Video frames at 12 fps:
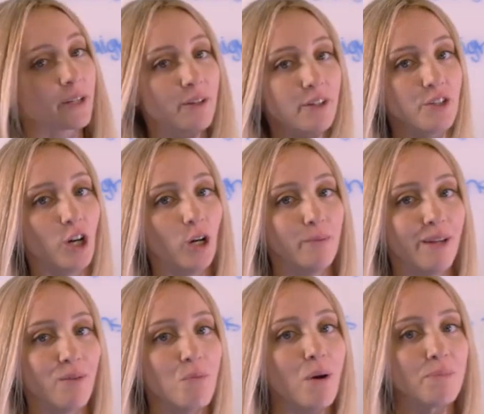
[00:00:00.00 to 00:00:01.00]

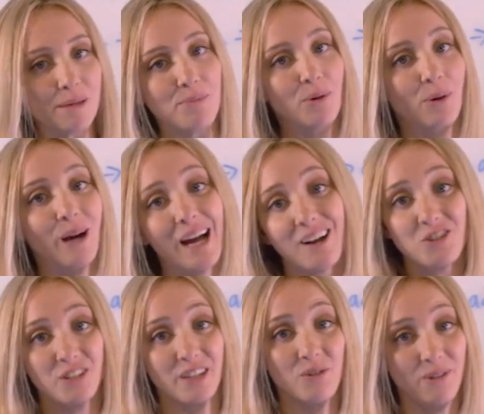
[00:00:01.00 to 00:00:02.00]
determine what people are
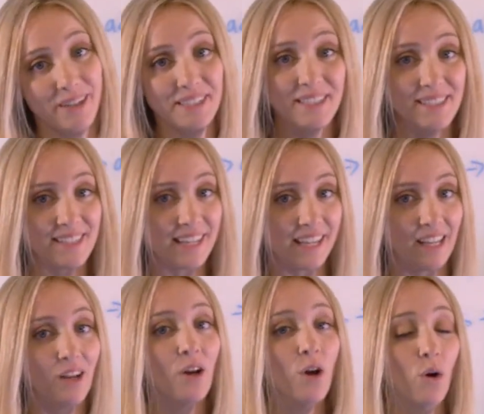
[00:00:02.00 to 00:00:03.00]
actually going to
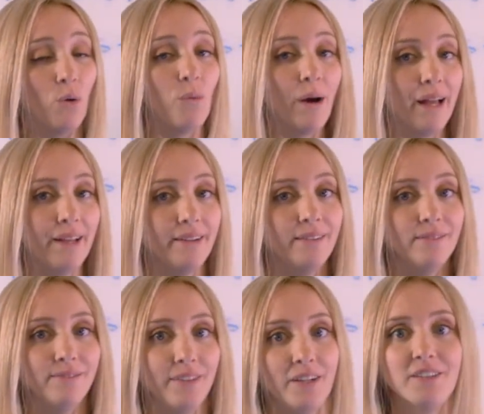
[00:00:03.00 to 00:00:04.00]
see when
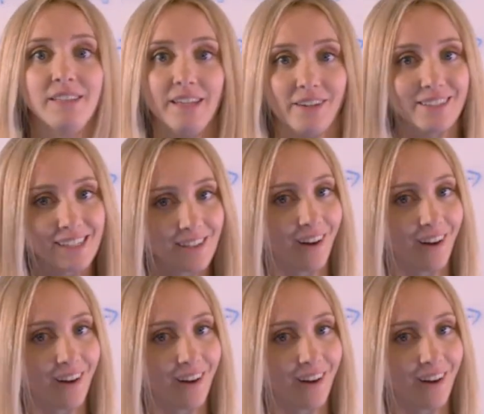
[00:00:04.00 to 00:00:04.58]
they're seeing your TikTok